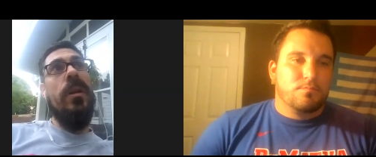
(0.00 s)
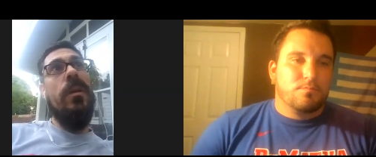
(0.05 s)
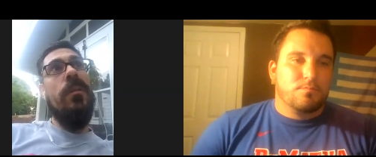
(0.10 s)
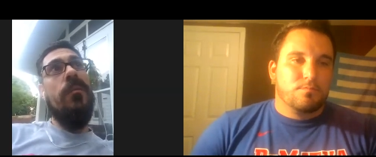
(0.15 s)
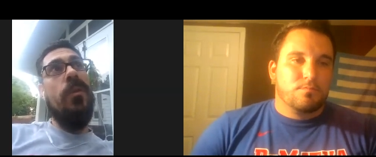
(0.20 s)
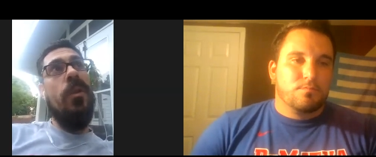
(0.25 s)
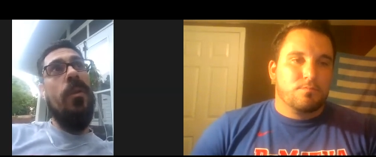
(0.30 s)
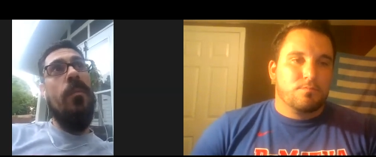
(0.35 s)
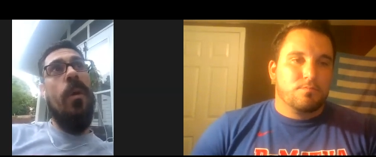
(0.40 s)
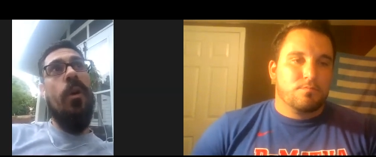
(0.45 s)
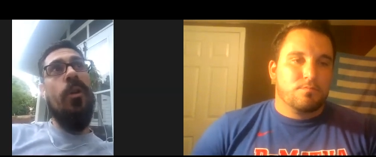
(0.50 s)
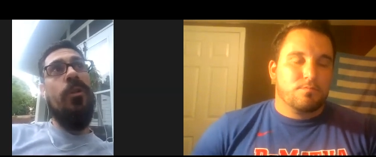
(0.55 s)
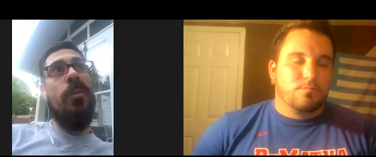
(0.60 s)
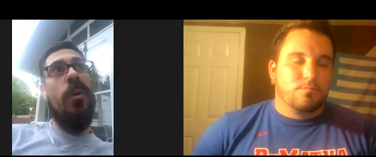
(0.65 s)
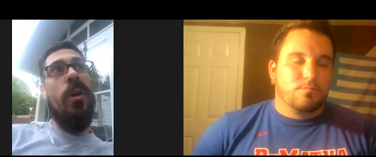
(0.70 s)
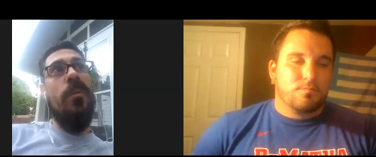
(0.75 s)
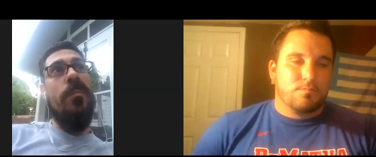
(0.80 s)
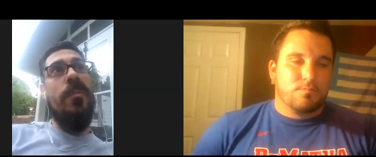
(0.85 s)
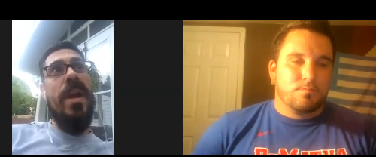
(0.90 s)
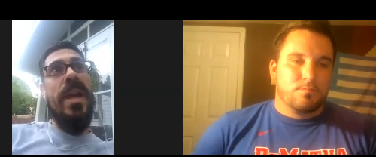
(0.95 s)
Speaker 1: for the most
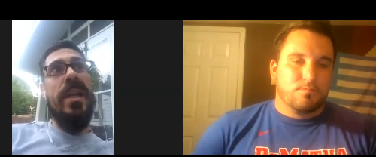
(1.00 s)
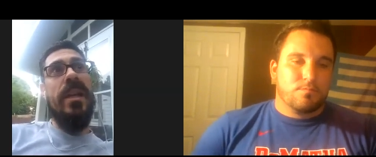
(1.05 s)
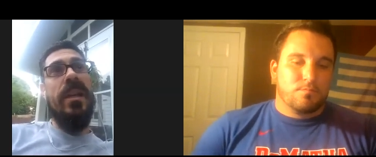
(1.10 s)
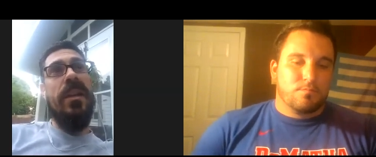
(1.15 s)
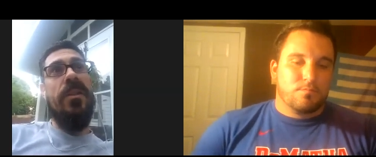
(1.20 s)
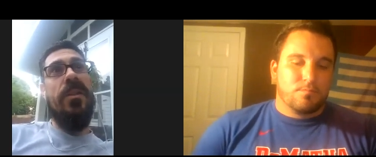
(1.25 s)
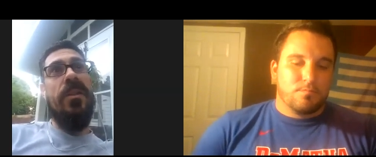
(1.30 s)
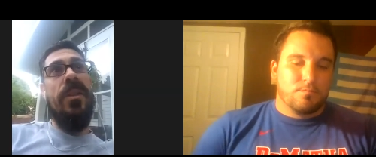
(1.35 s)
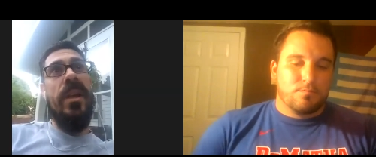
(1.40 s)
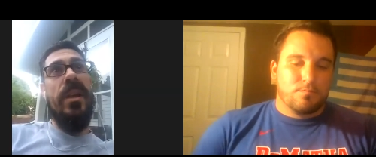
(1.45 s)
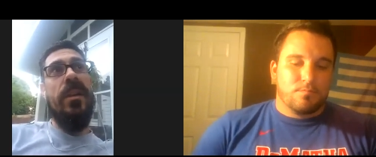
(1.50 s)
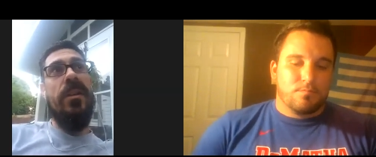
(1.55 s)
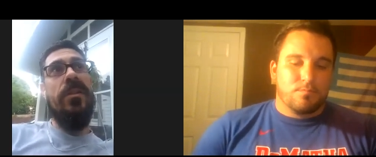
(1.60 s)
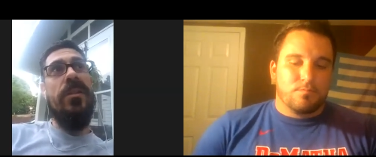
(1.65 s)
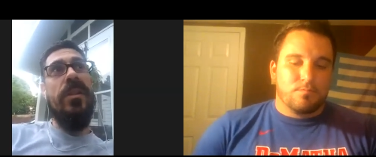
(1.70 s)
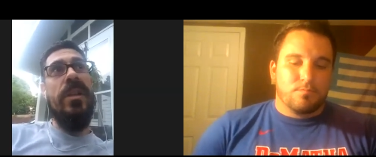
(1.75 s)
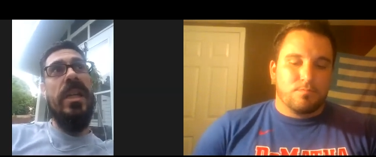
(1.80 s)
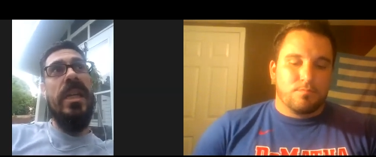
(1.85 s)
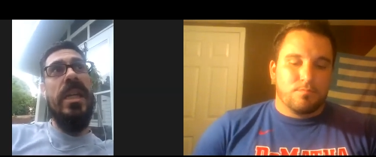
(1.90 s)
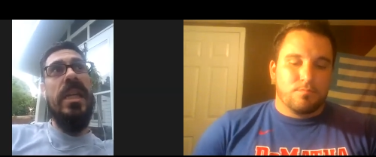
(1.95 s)
part, making things
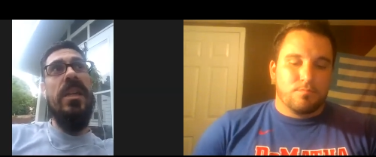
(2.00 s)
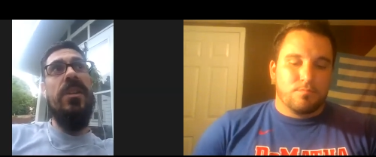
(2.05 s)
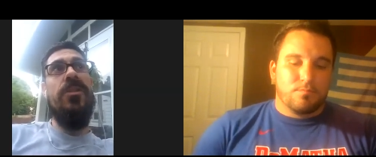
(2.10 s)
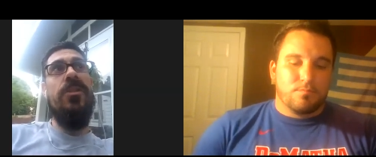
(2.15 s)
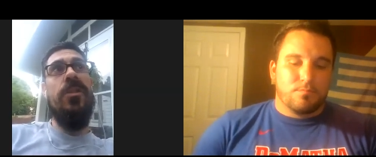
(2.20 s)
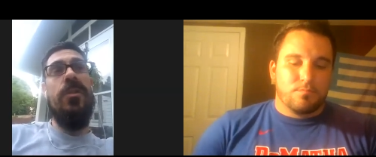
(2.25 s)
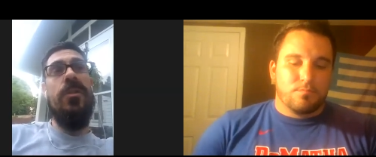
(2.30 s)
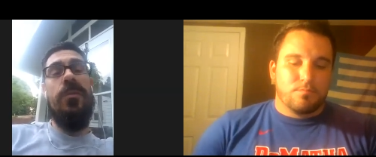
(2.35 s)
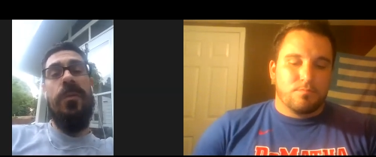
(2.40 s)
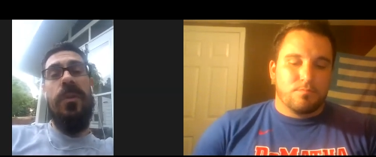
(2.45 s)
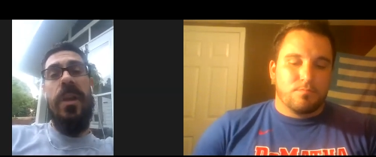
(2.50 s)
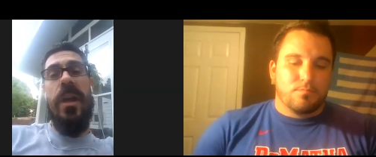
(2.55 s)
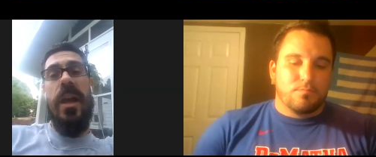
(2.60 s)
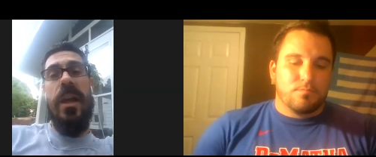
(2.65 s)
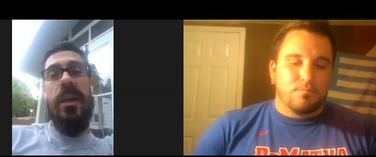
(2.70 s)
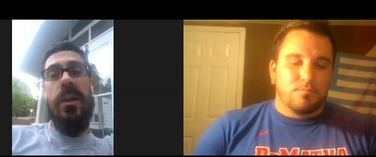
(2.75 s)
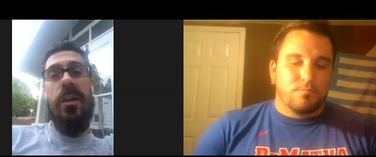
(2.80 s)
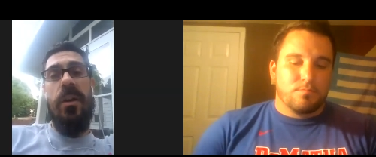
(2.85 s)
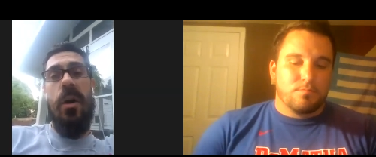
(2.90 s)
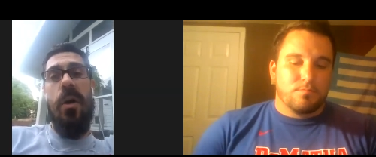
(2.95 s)
easier for the
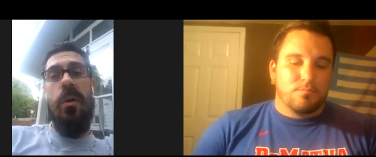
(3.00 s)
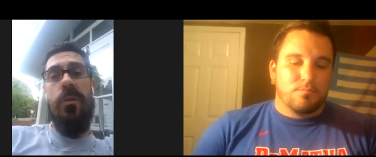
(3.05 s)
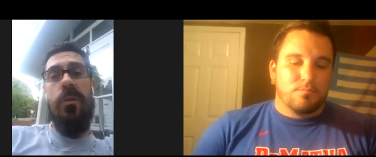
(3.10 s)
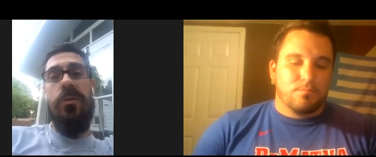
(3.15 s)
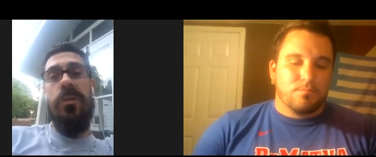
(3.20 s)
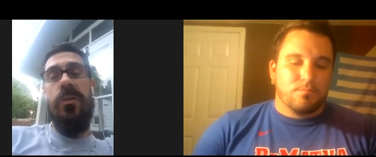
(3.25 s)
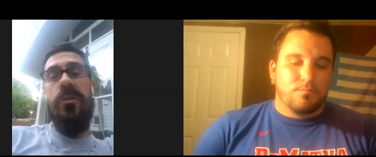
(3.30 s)
head coach.